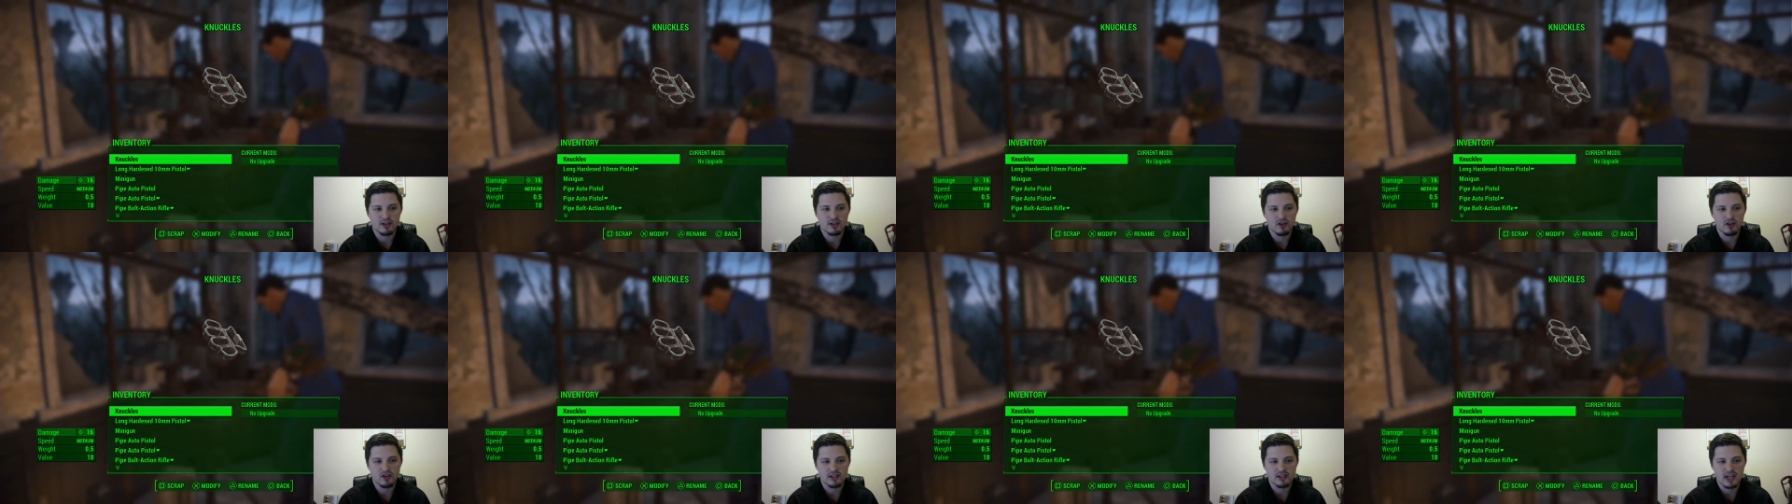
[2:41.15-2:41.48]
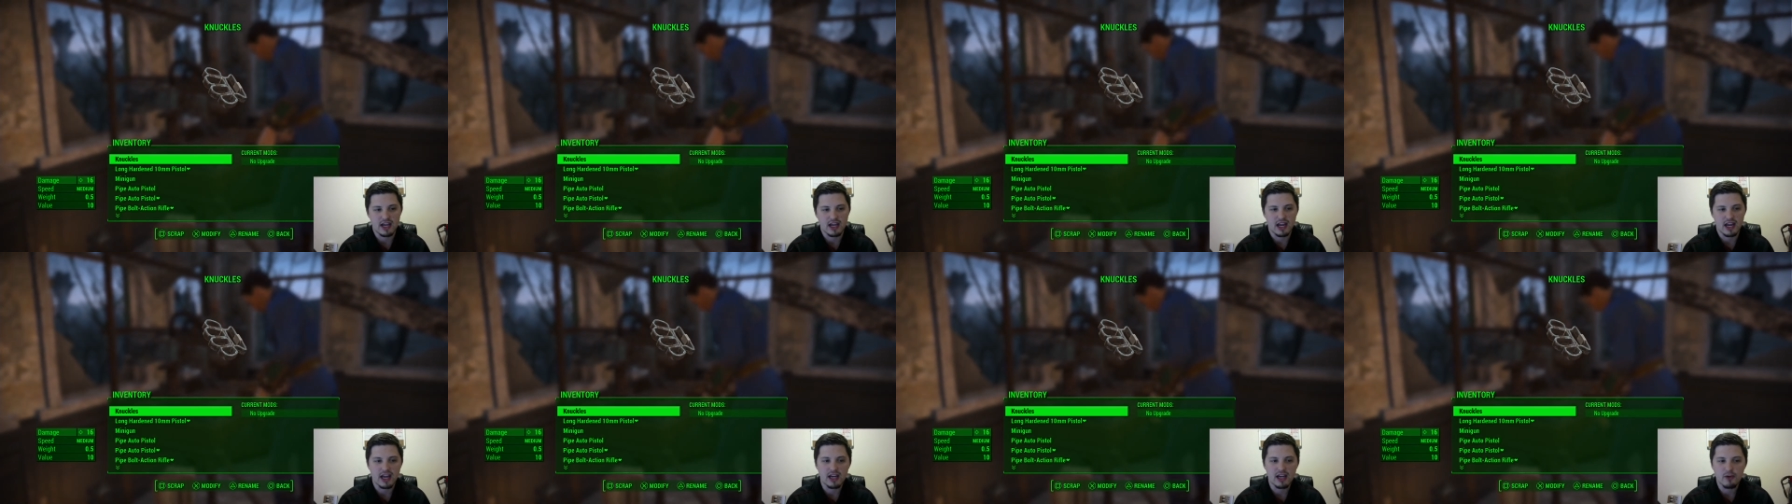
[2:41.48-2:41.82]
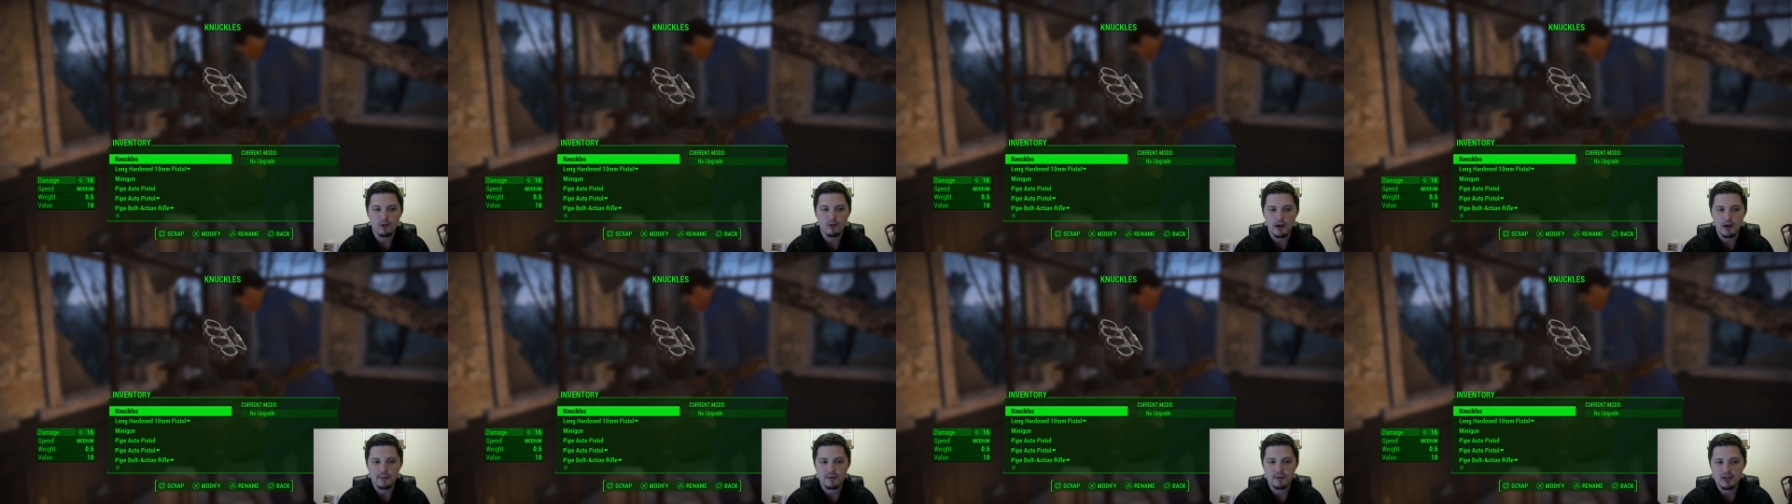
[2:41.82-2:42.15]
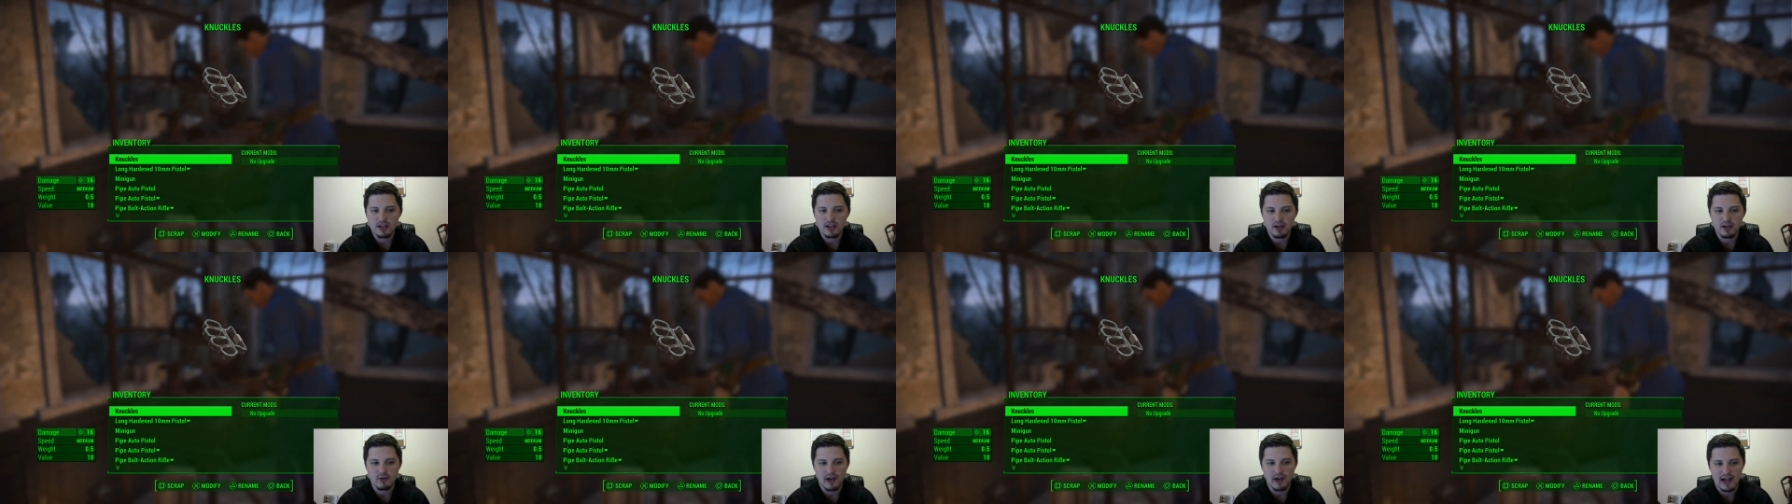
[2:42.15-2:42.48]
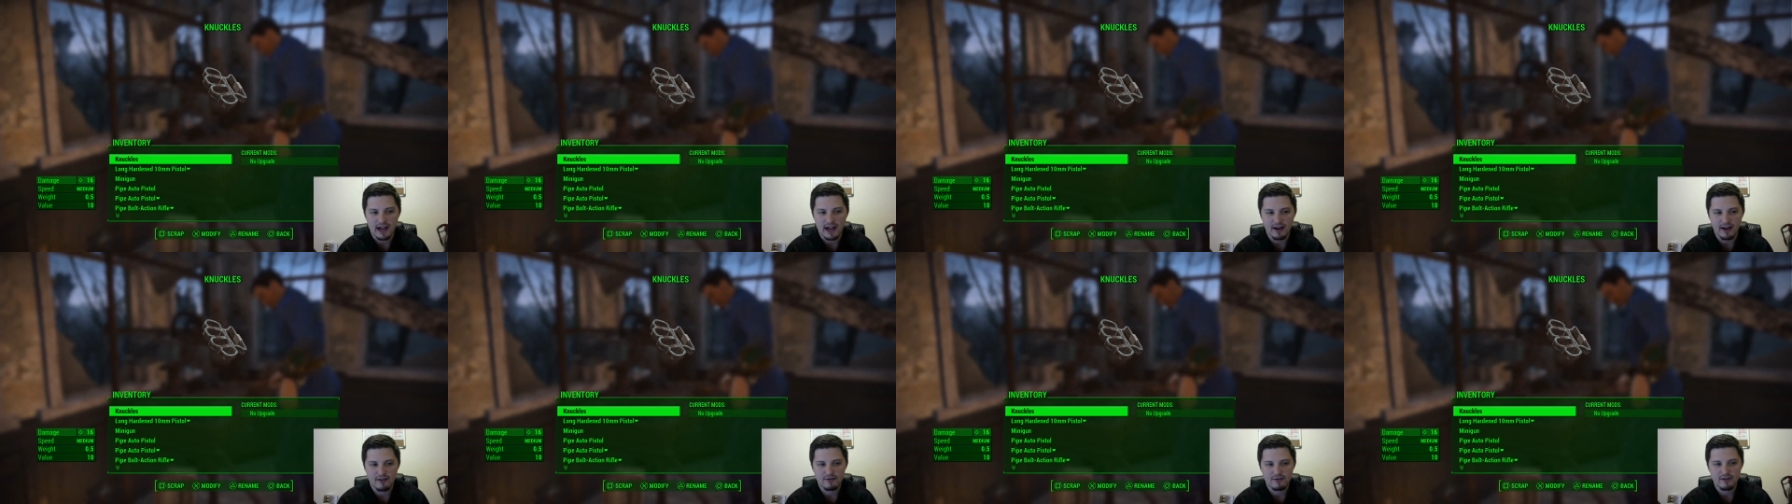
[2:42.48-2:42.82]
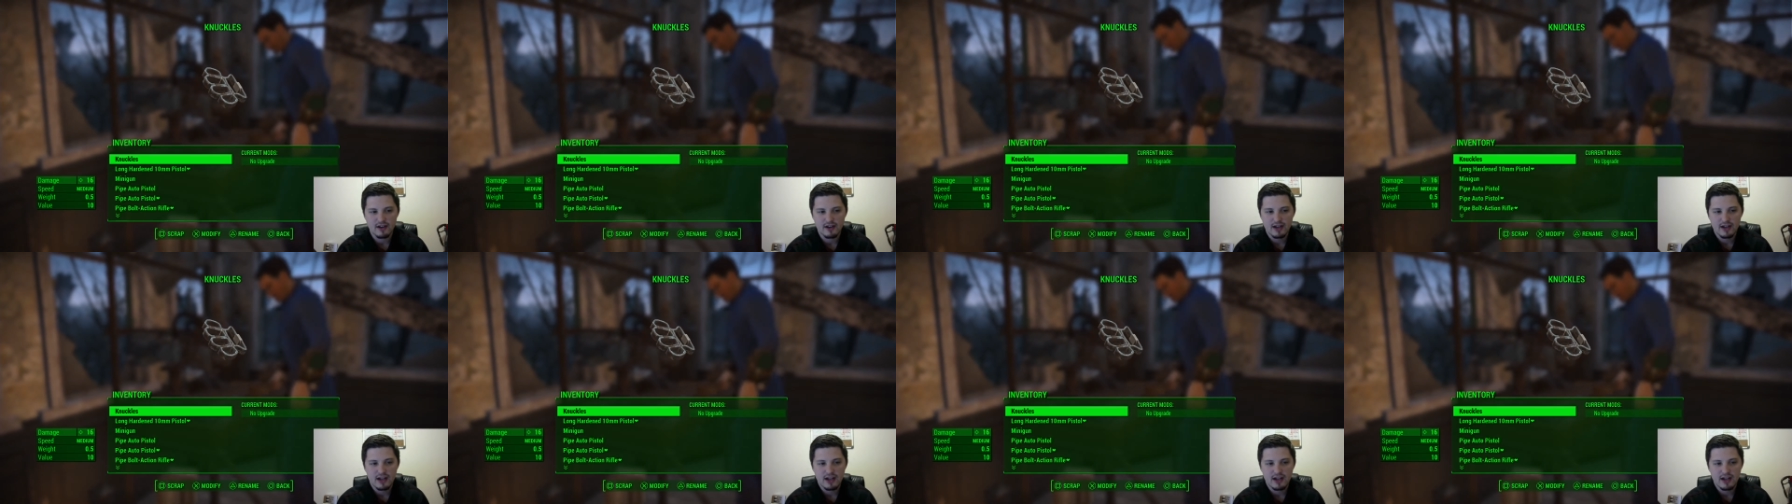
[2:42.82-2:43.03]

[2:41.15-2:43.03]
you can take any weapon that you have